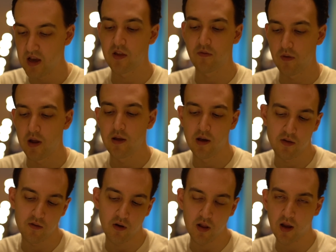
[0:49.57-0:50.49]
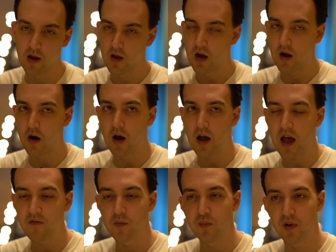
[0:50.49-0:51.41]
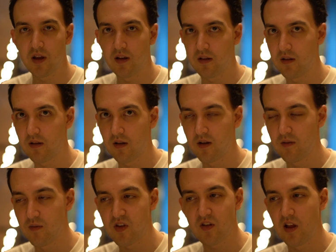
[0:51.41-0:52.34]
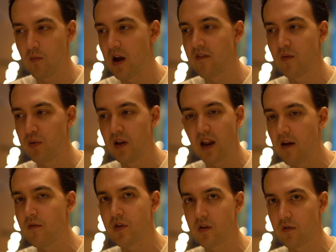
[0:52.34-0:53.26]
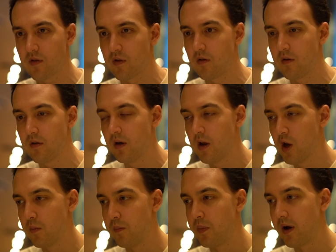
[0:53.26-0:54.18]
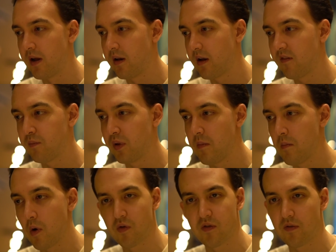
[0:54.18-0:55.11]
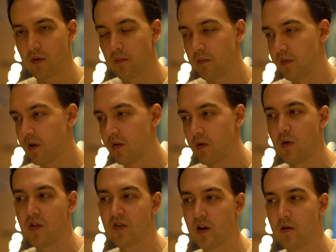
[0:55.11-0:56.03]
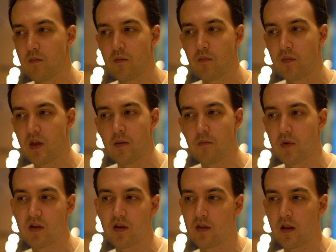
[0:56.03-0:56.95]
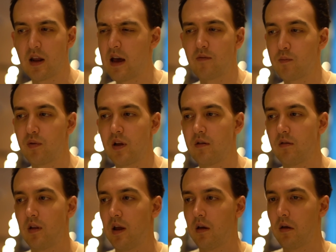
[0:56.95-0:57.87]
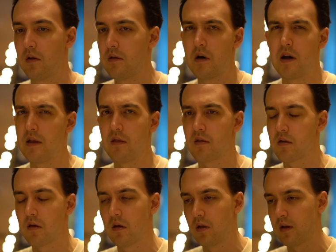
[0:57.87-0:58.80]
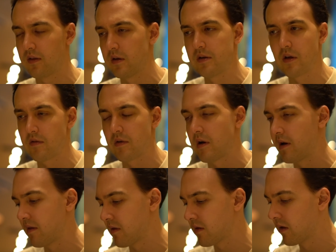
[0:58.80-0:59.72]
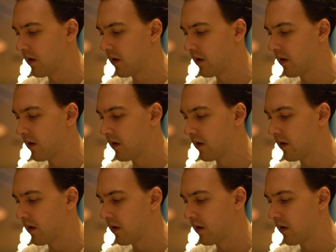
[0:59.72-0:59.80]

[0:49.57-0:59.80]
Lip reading: Yes, right. Yeah. So I haven't played. Disclaimer: I haven't played every single song, but I've played most of them. The ones that I'm missing that I haven't played are like 9s, like the another 9s.